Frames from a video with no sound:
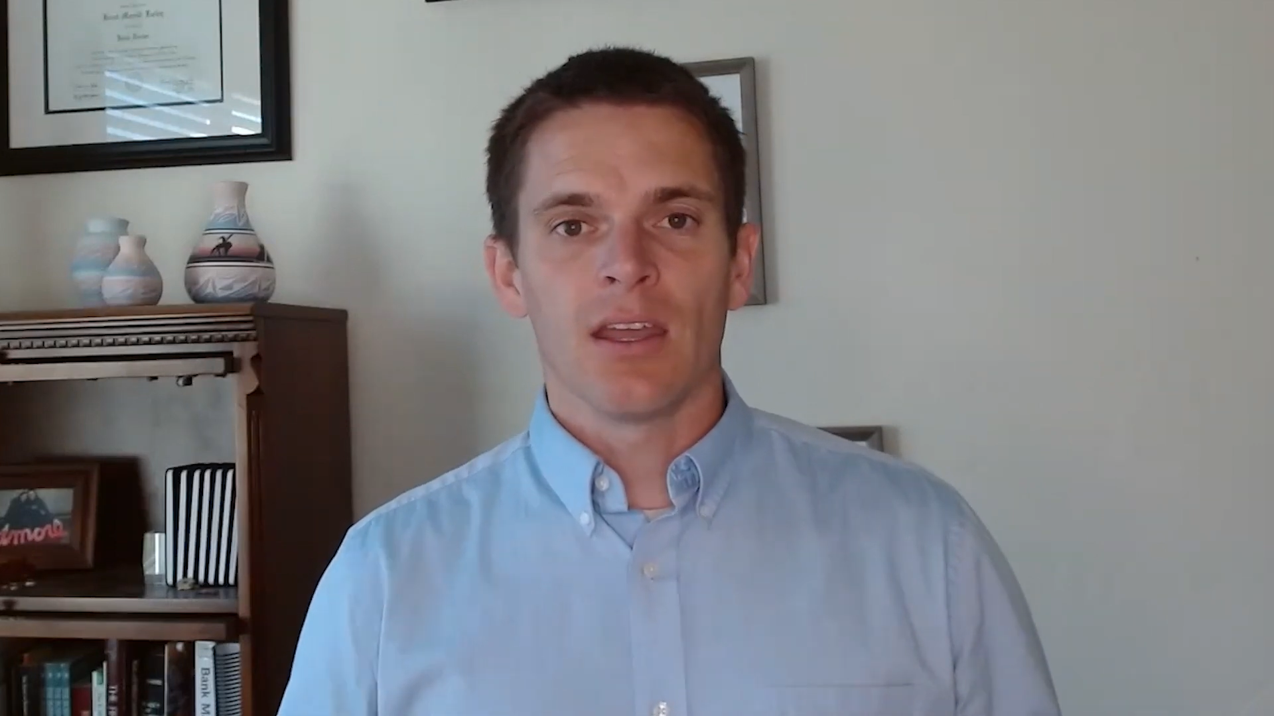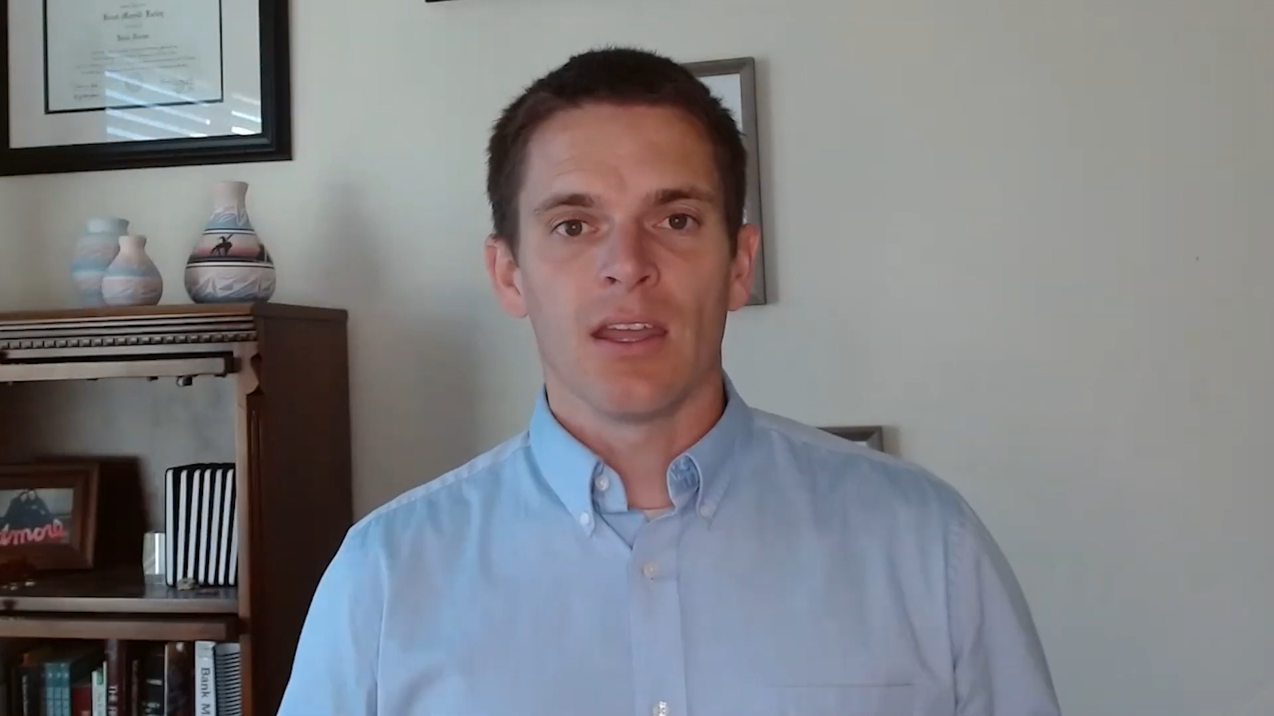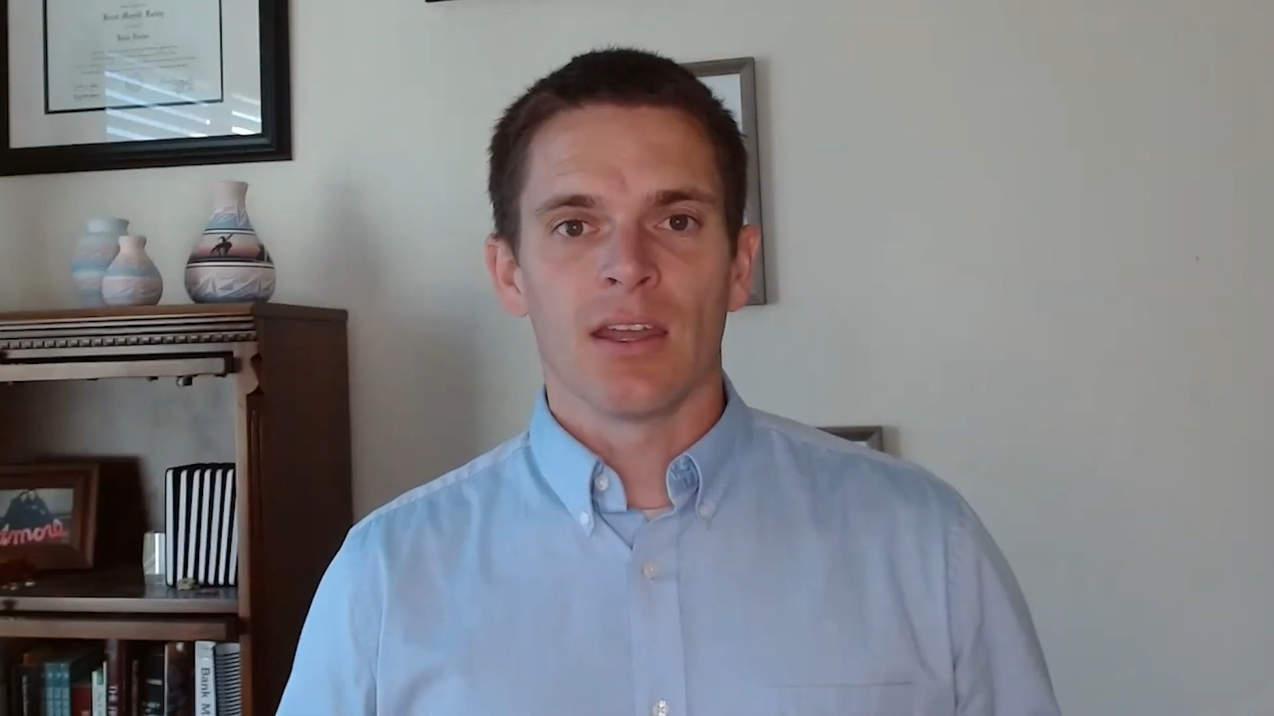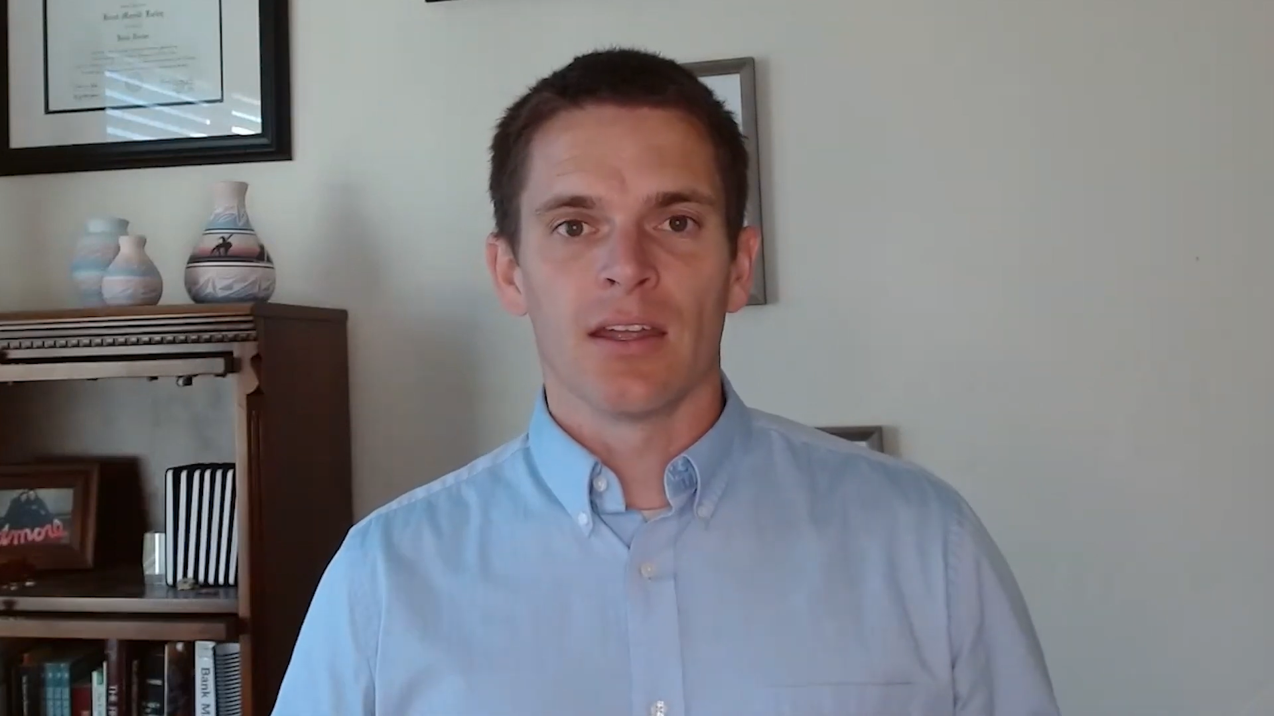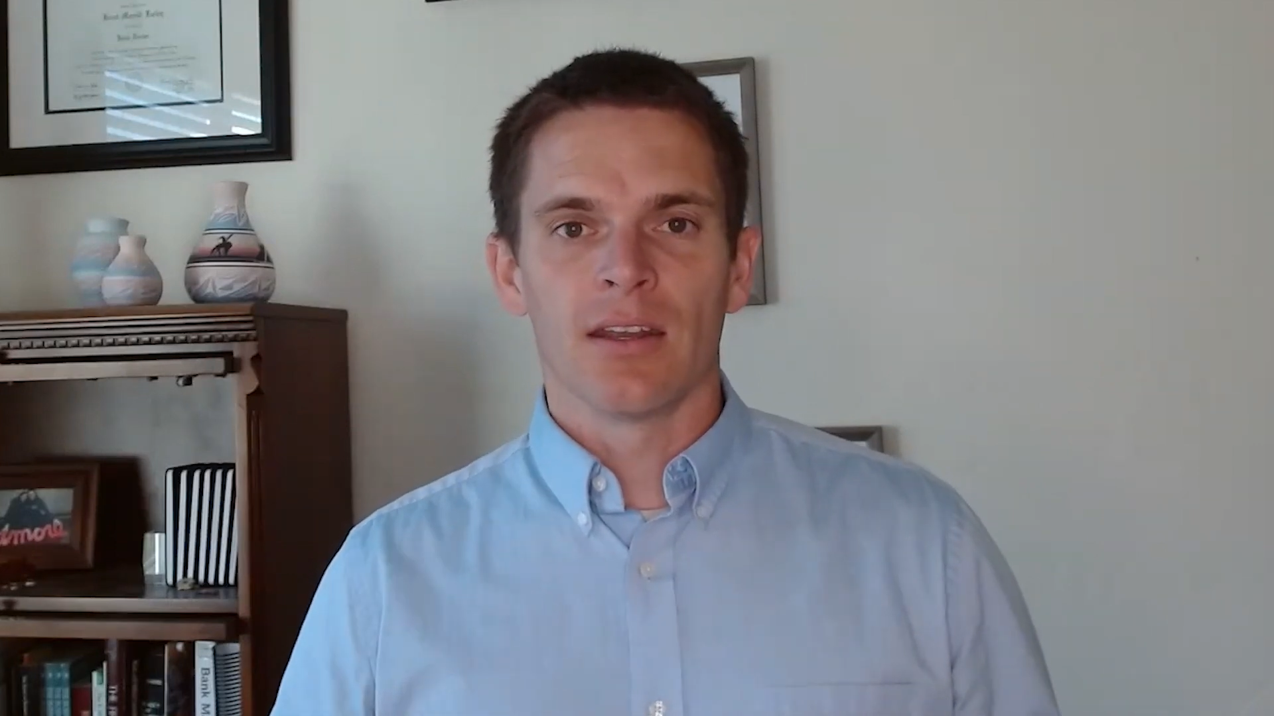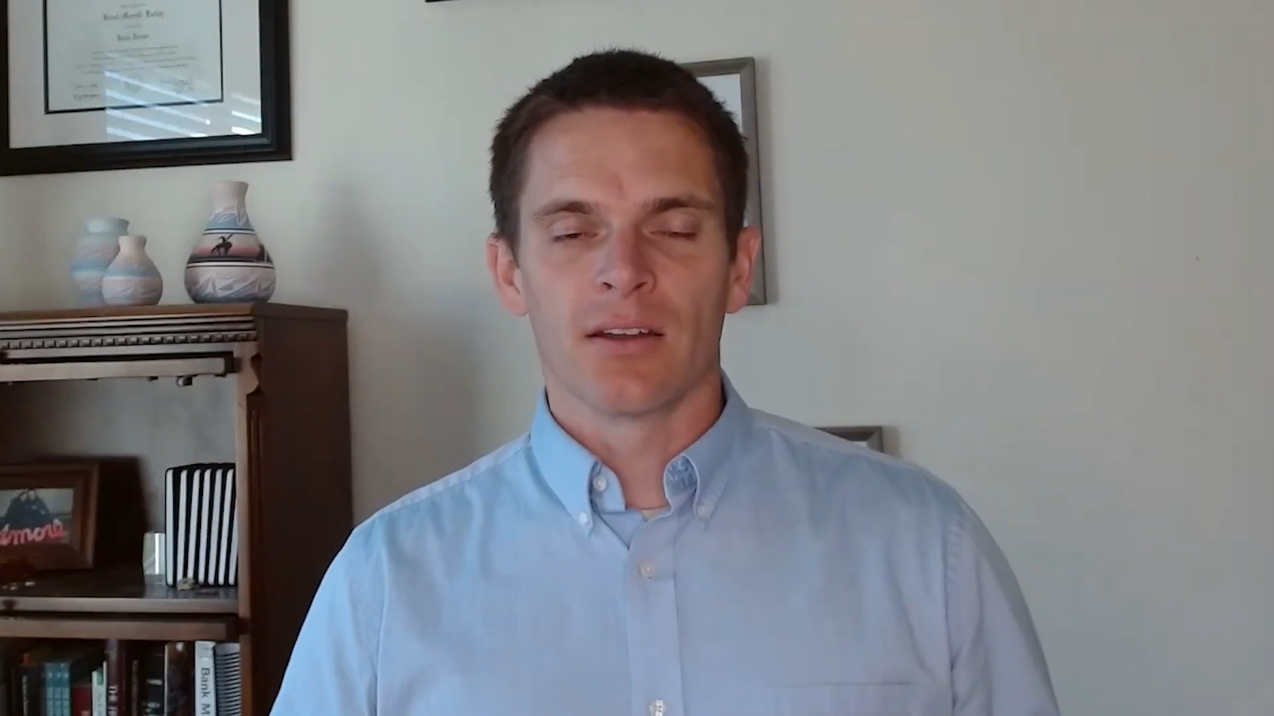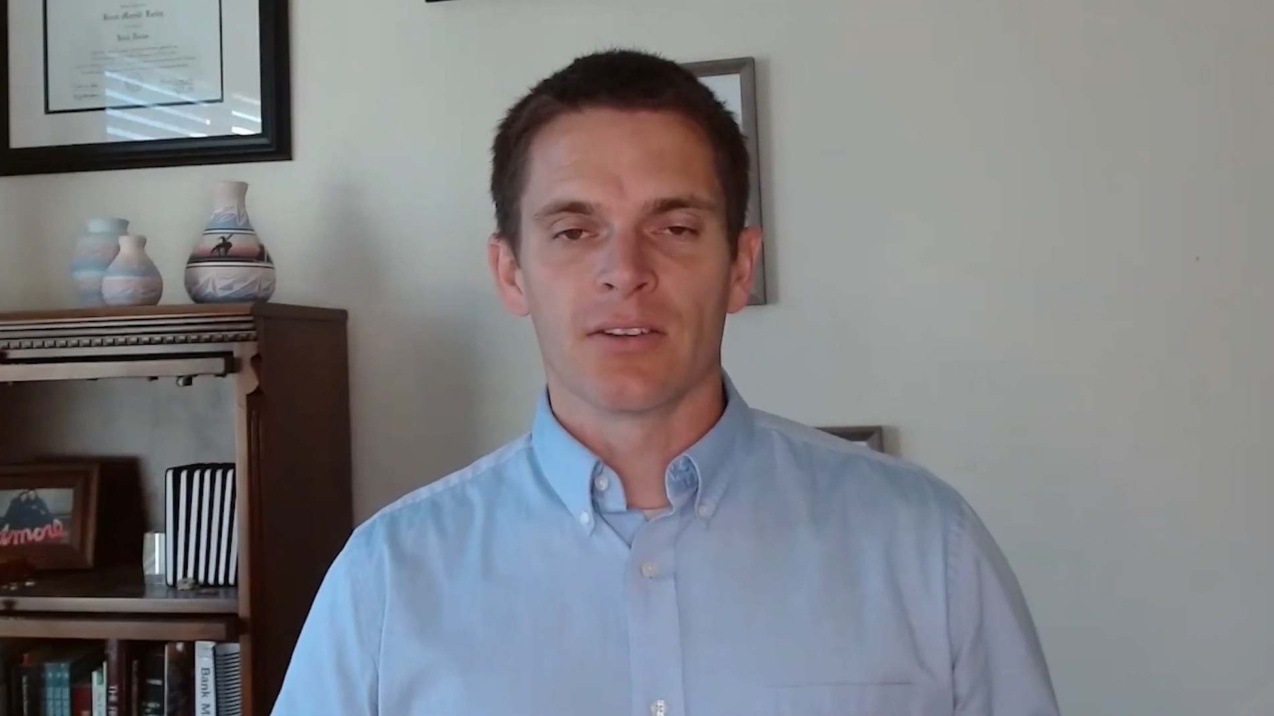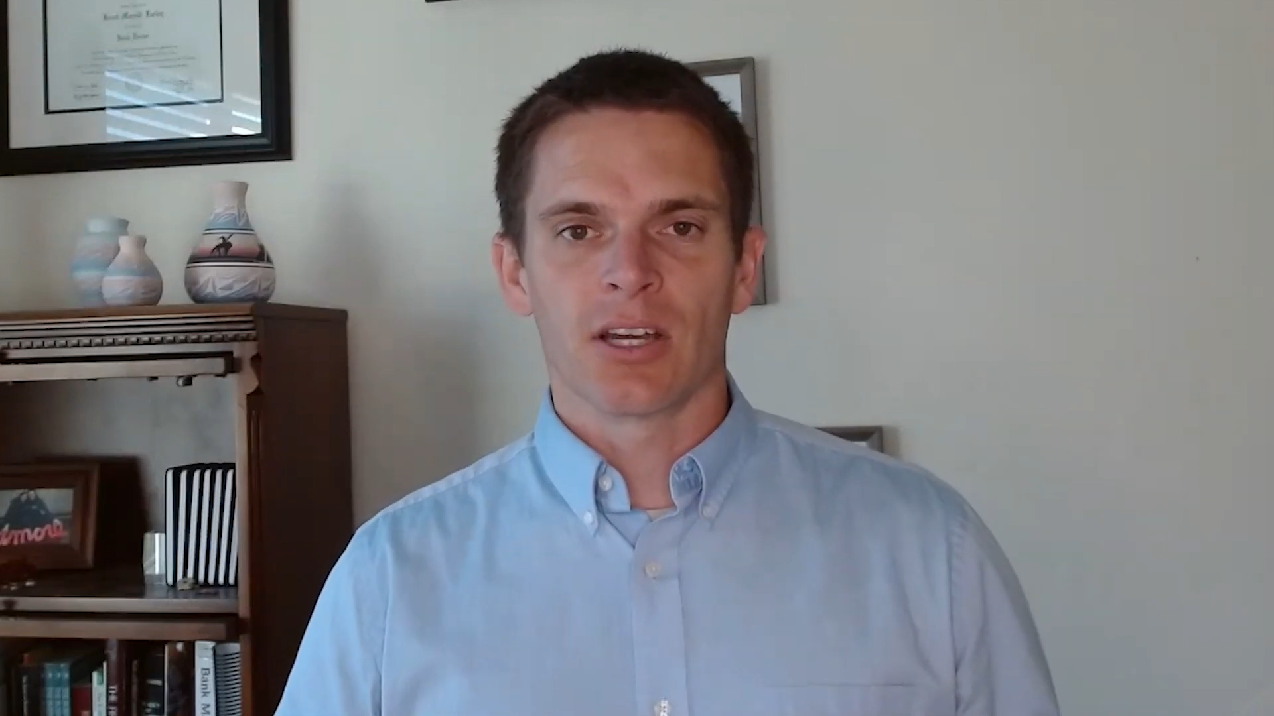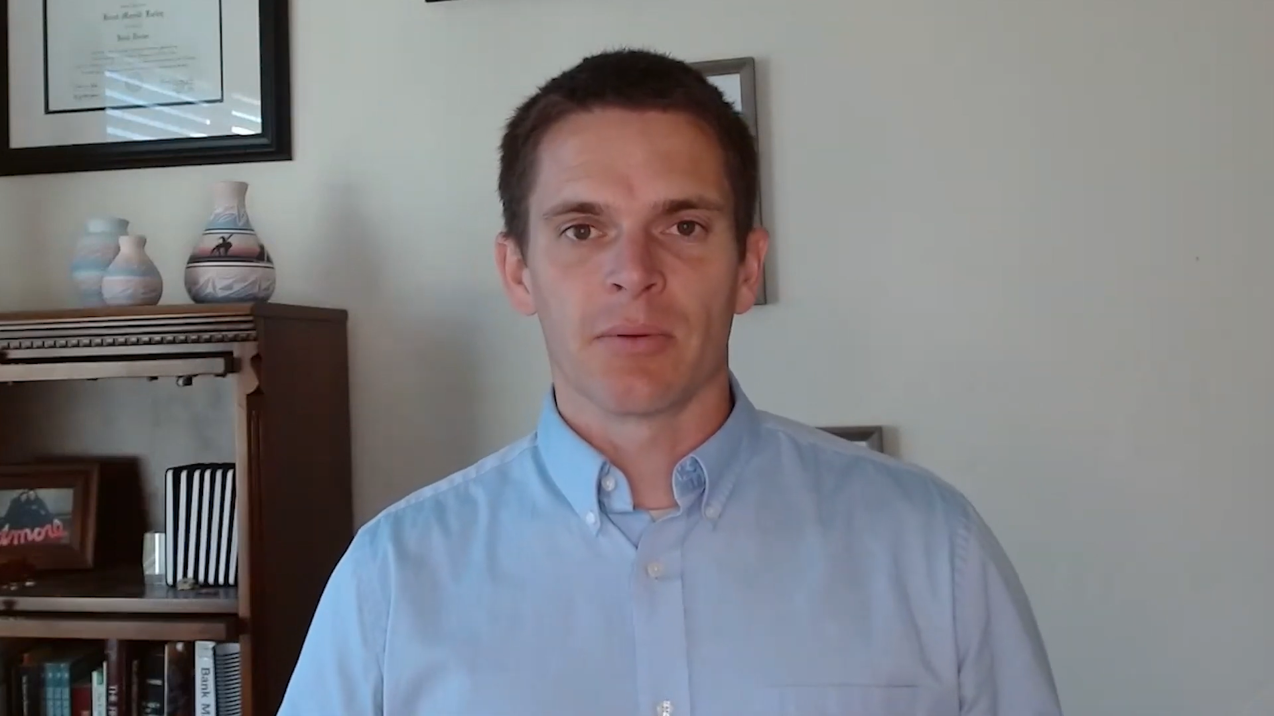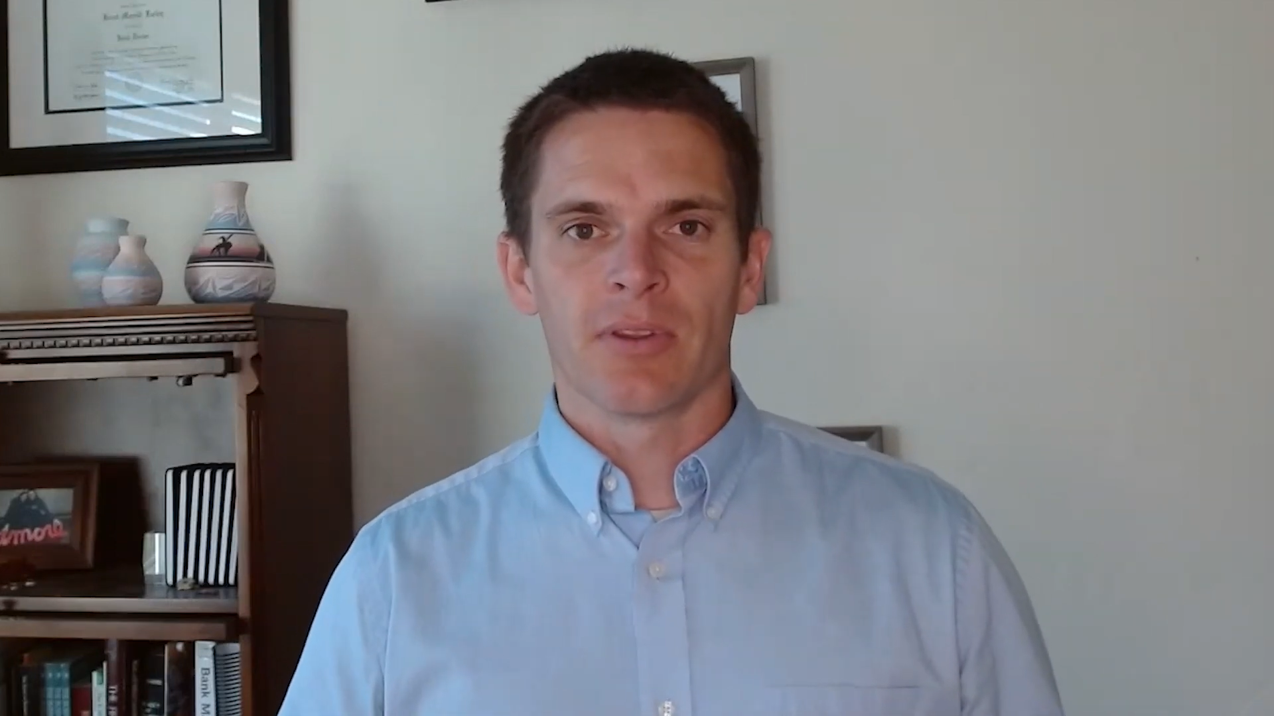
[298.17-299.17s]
And on top